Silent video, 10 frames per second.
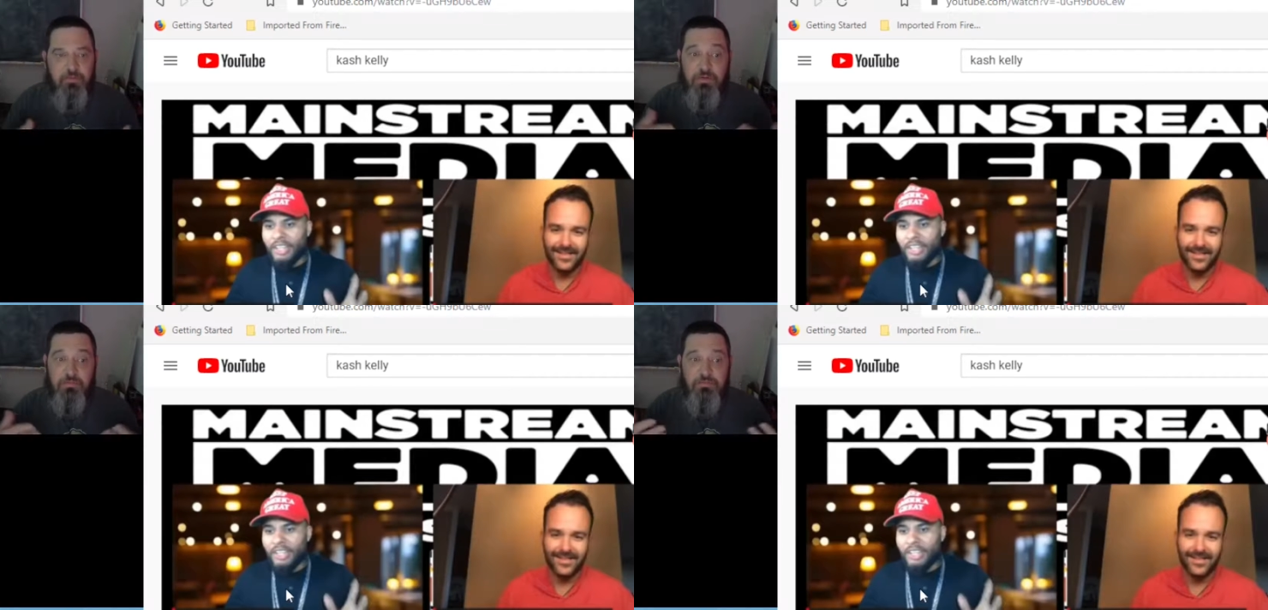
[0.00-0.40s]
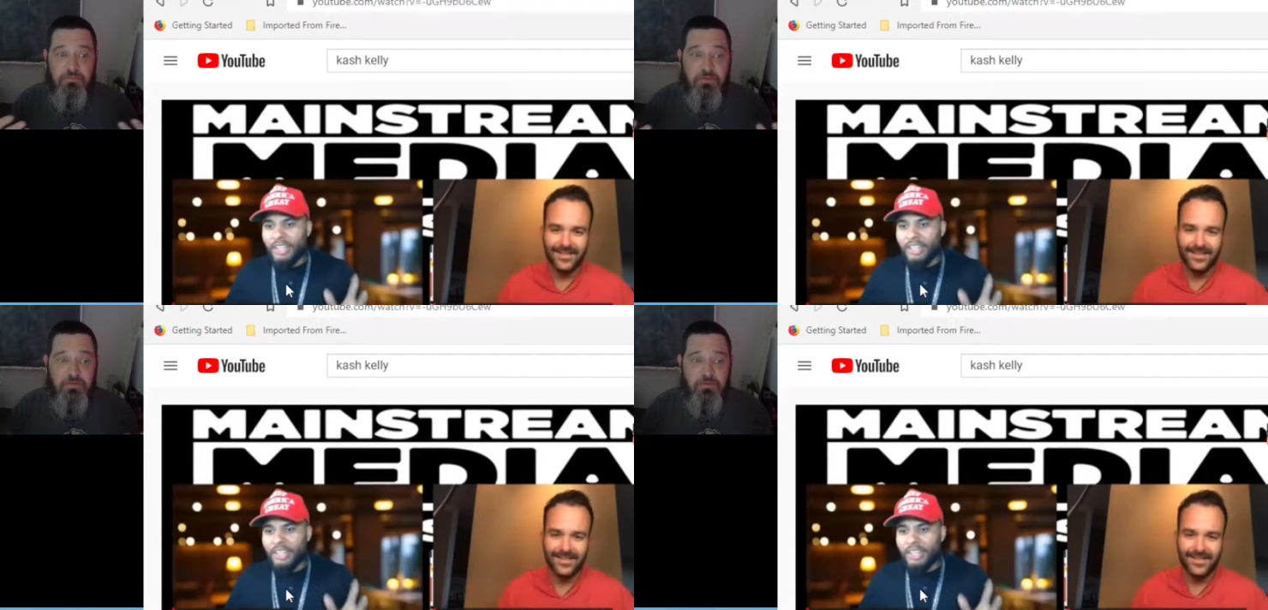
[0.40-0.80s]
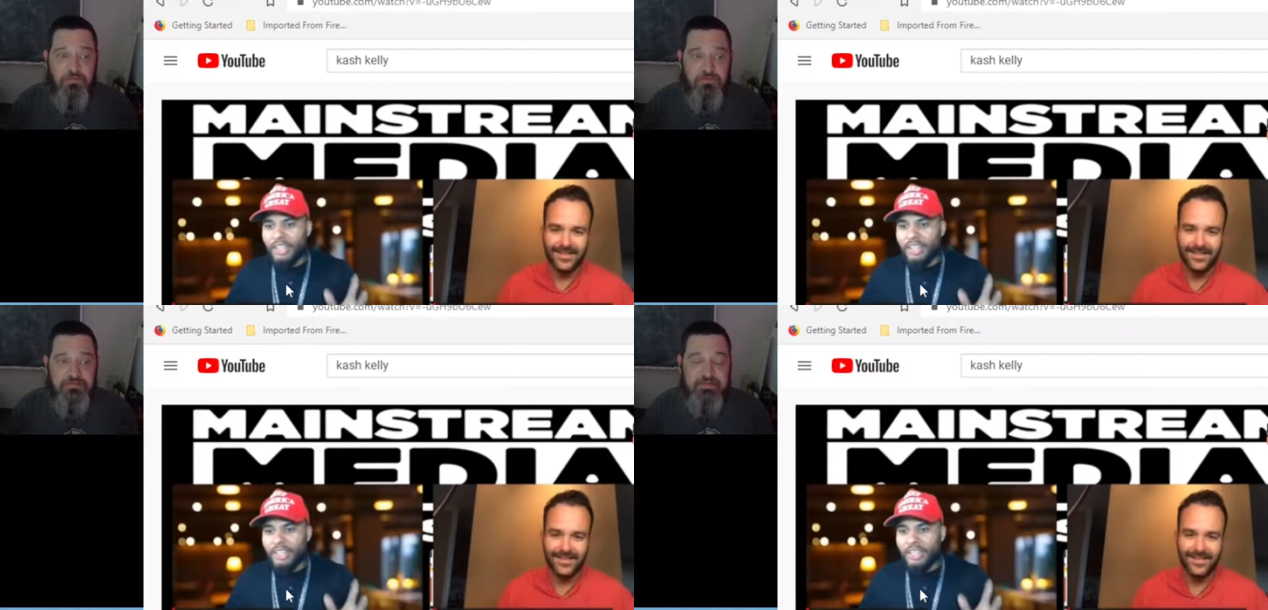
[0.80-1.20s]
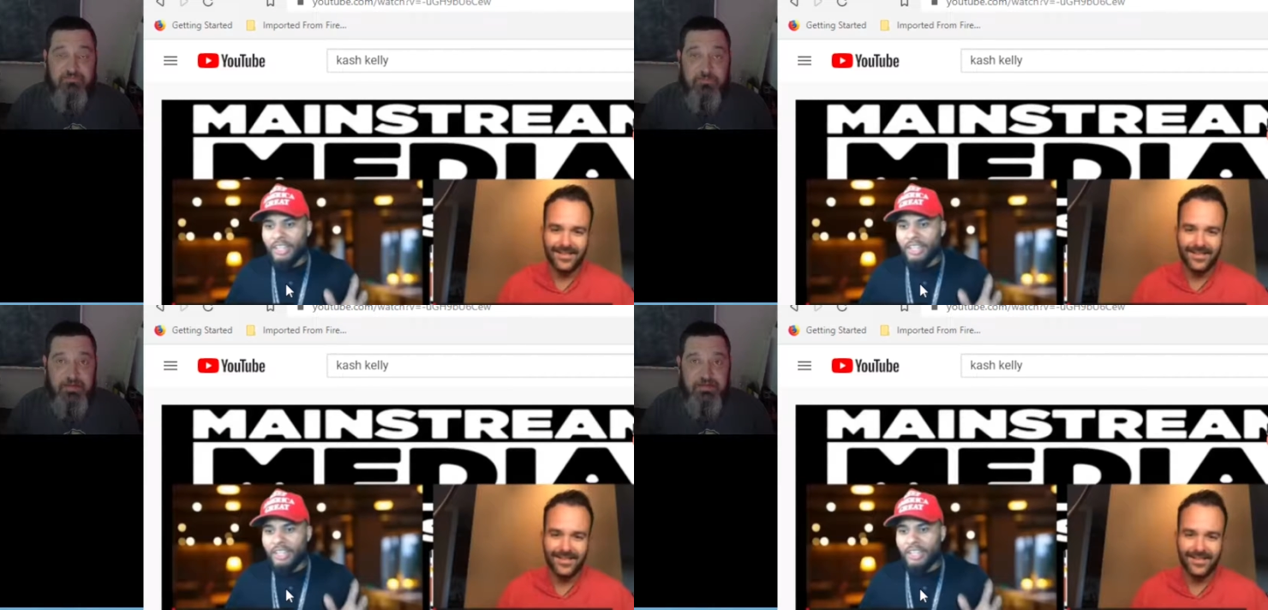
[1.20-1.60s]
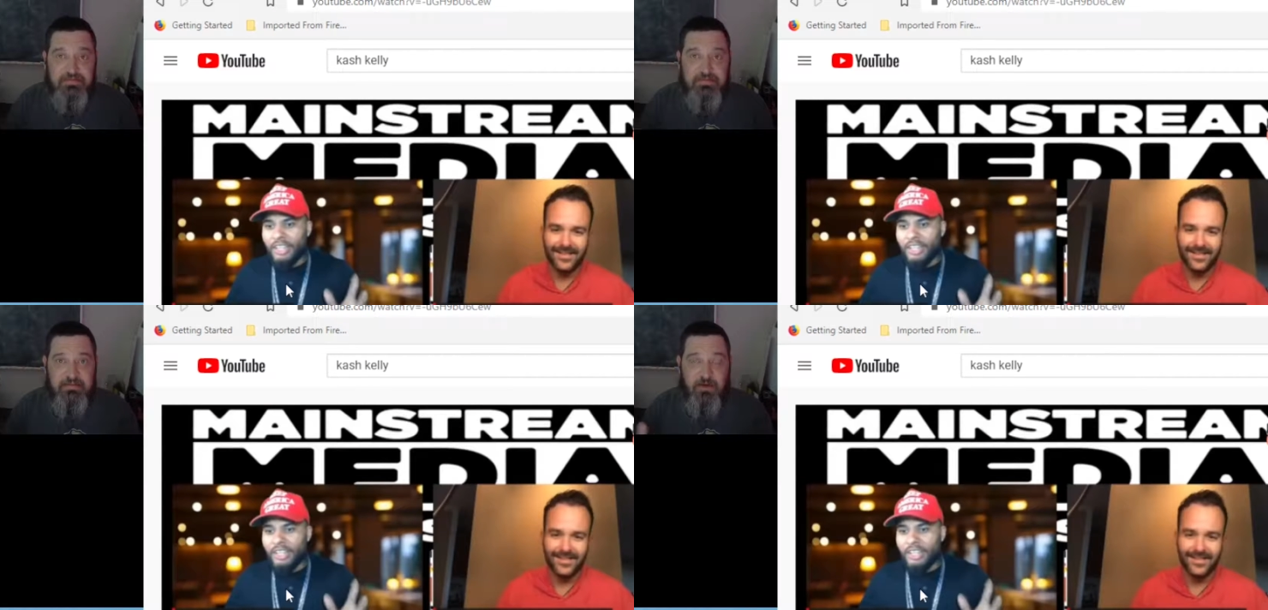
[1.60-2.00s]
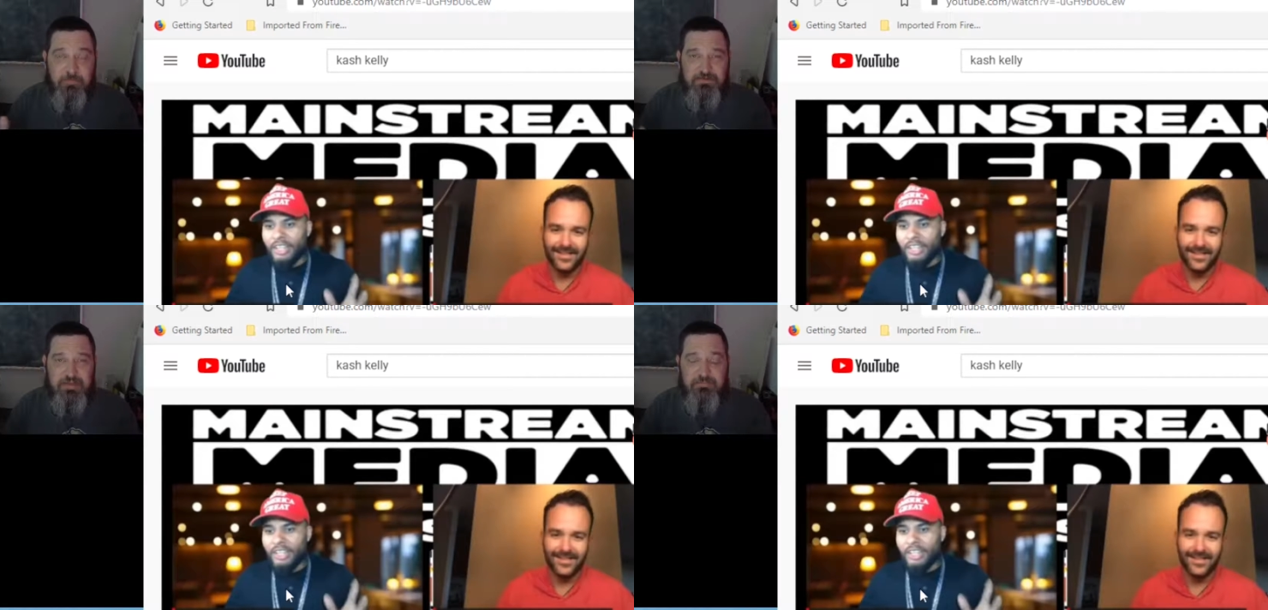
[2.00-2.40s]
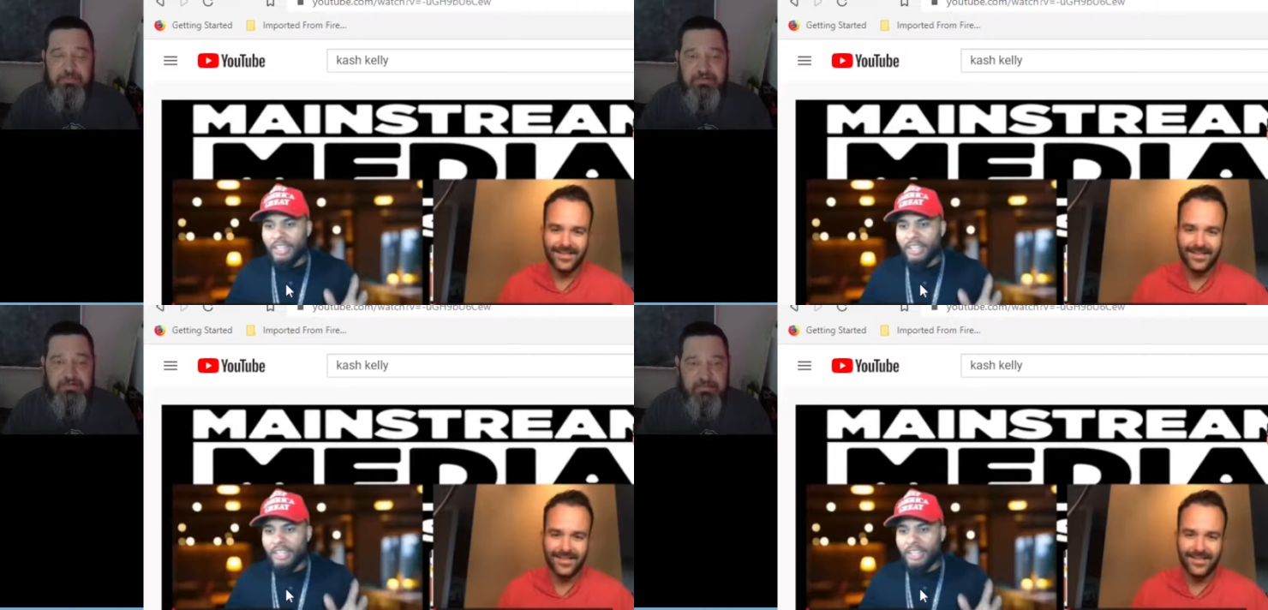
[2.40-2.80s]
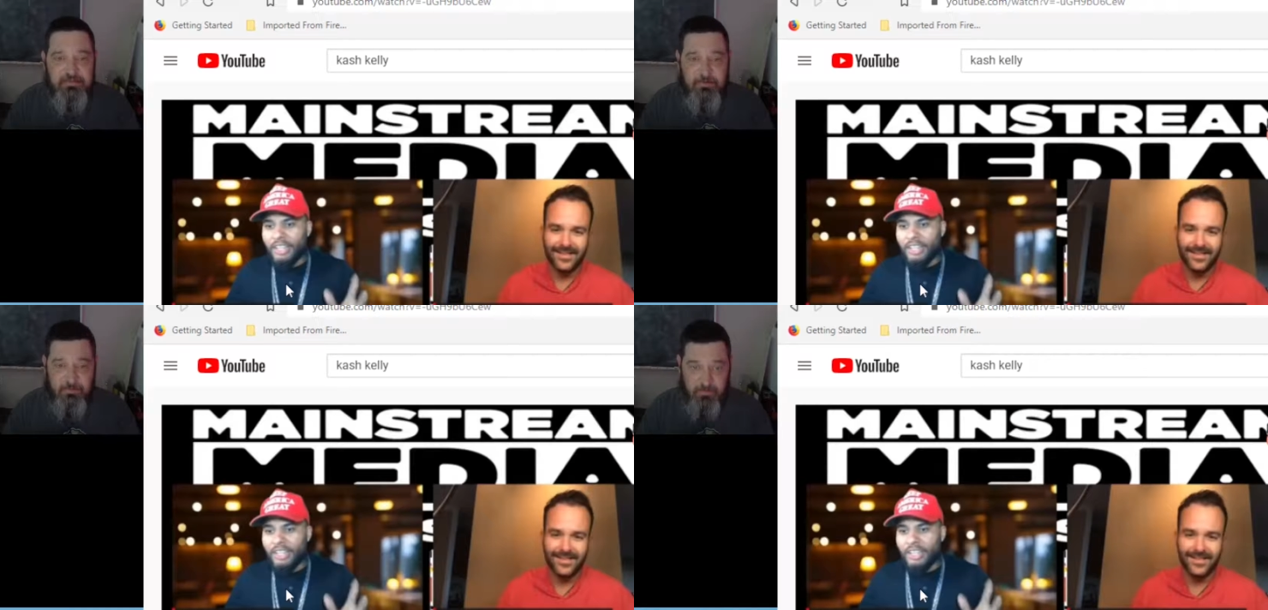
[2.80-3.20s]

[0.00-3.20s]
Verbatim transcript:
Speaker 1: We're, we're, we're seven minutes in, almost eight minutes in.